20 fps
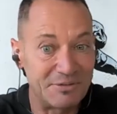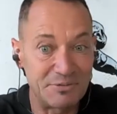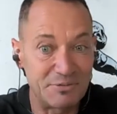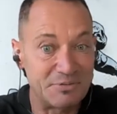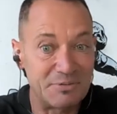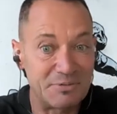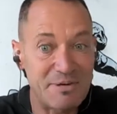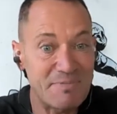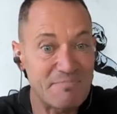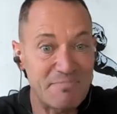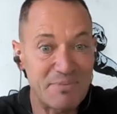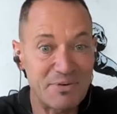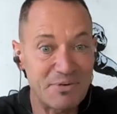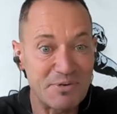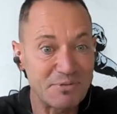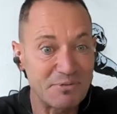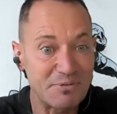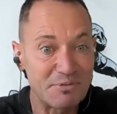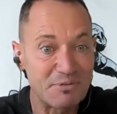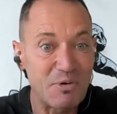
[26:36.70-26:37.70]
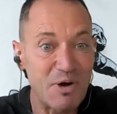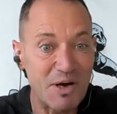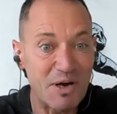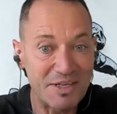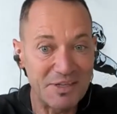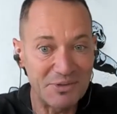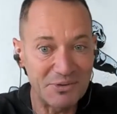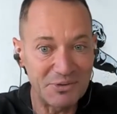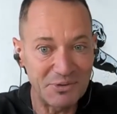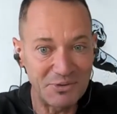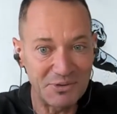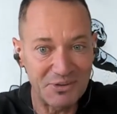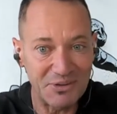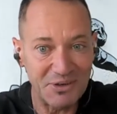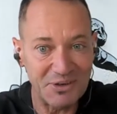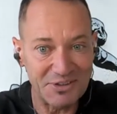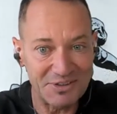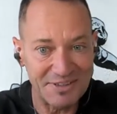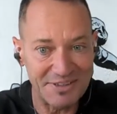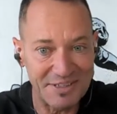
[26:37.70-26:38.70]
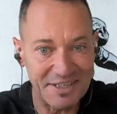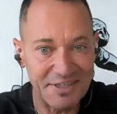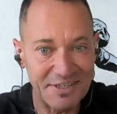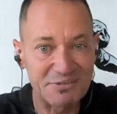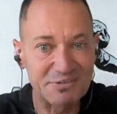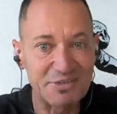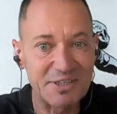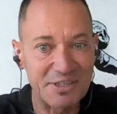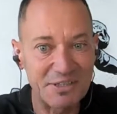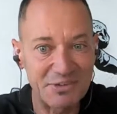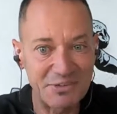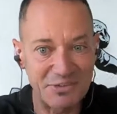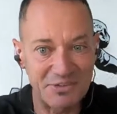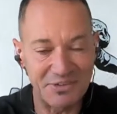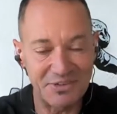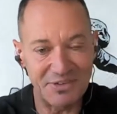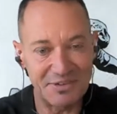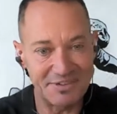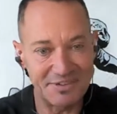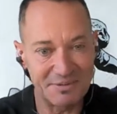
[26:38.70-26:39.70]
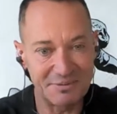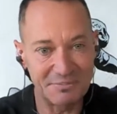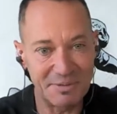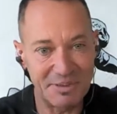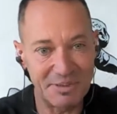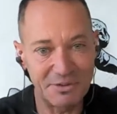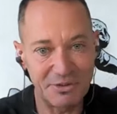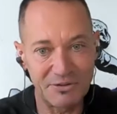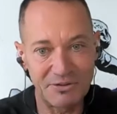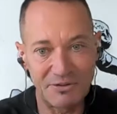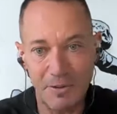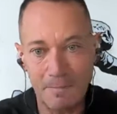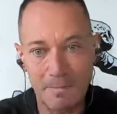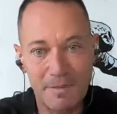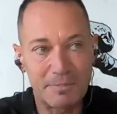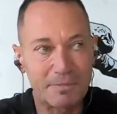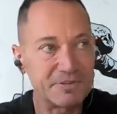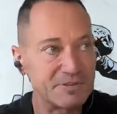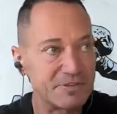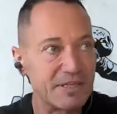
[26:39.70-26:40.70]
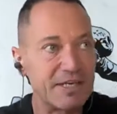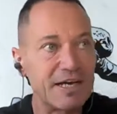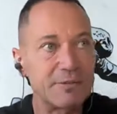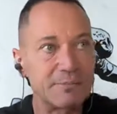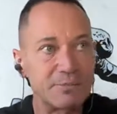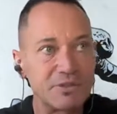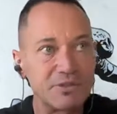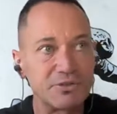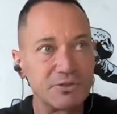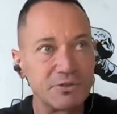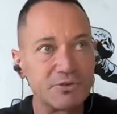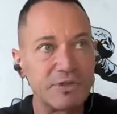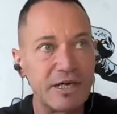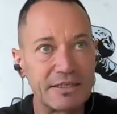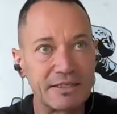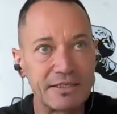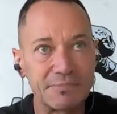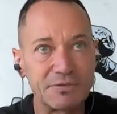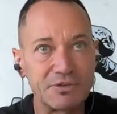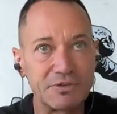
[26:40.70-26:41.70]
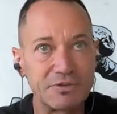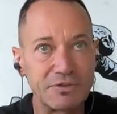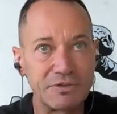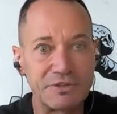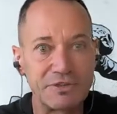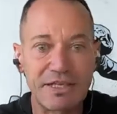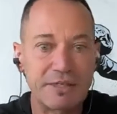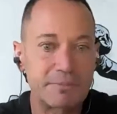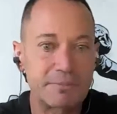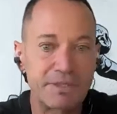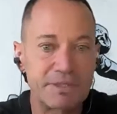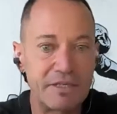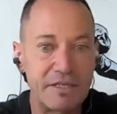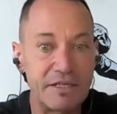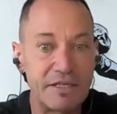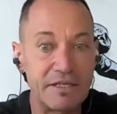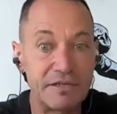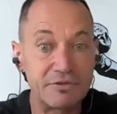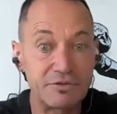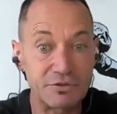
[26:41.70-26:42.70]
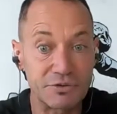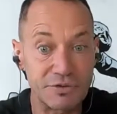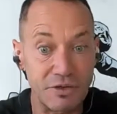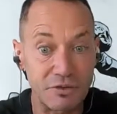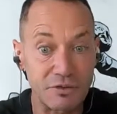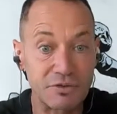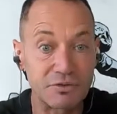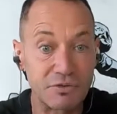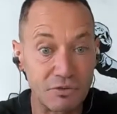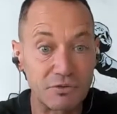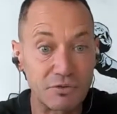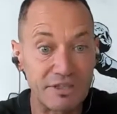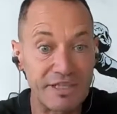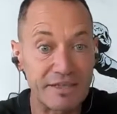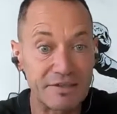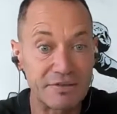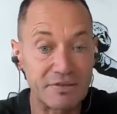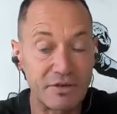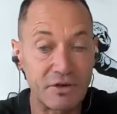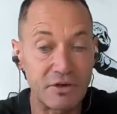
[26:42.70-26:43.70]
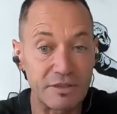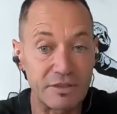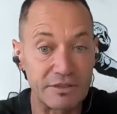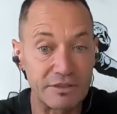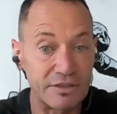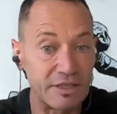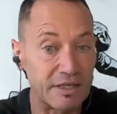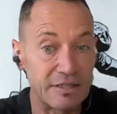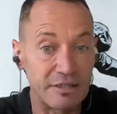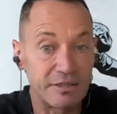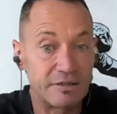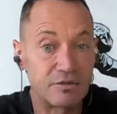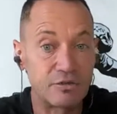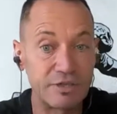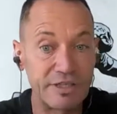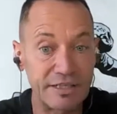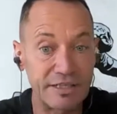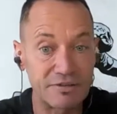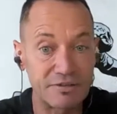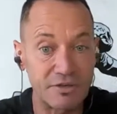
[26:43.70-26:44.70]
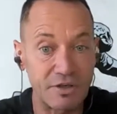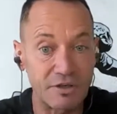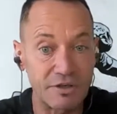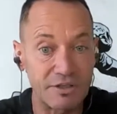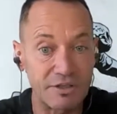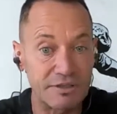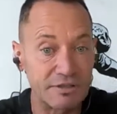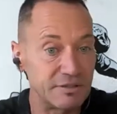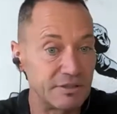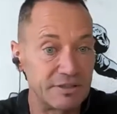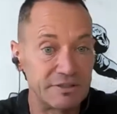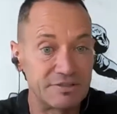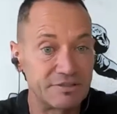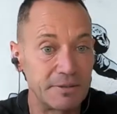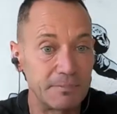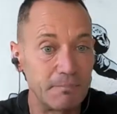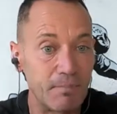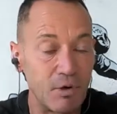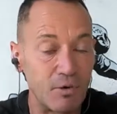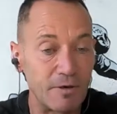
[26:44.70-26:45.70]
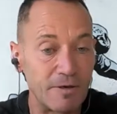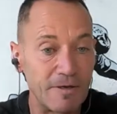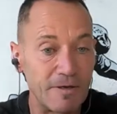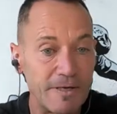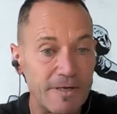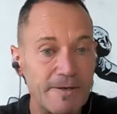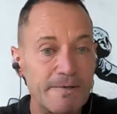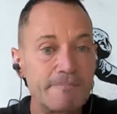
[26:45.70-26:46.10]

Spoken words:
Remember why you start and when you start, because some people say, I'm going to do that, I'm going to do that, but they never start. So get started. And to get started, it's simple.